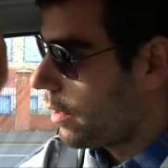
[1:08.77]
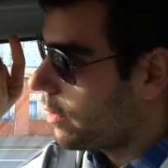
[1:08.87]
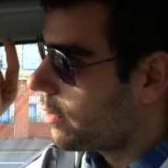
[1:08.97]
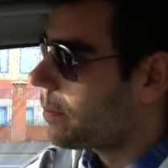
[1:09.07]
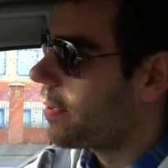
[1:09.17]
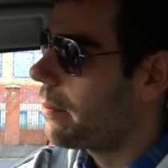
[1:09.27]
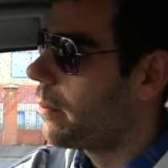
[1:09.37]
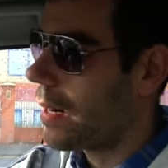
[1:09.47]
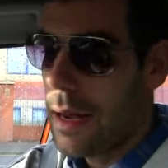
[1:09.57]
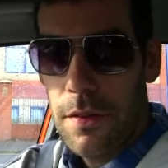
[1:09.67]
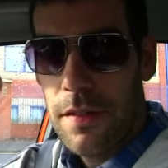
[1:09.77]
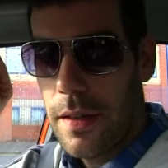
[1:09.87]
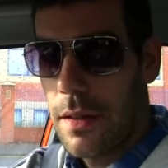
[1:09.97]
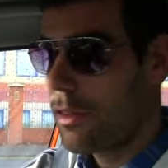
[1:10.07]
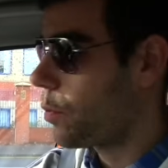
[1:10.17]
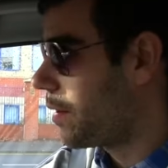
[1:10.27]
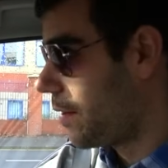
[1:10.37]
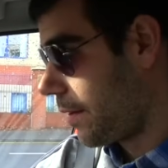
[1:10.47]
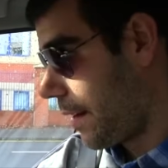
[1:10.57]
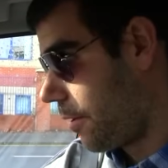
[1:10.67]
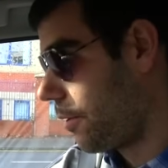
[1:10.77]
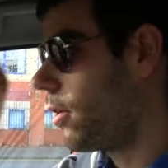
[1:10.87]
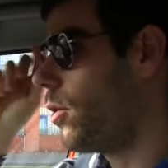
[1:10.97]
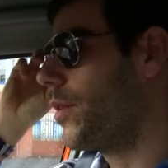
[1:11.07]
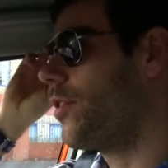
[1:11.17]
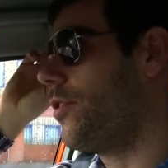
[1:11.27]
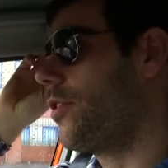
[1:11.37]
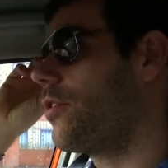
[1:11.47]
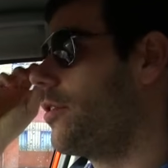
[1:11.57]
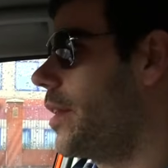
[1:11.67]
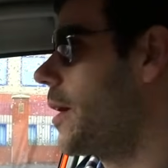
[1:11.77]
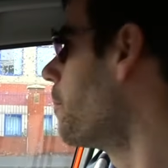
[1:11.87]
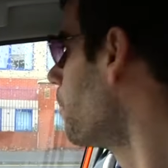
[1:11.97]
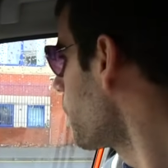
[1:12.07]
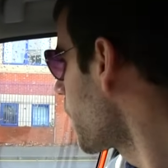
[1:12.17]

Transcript: September outside the Swinton Town Hall, which is just over there.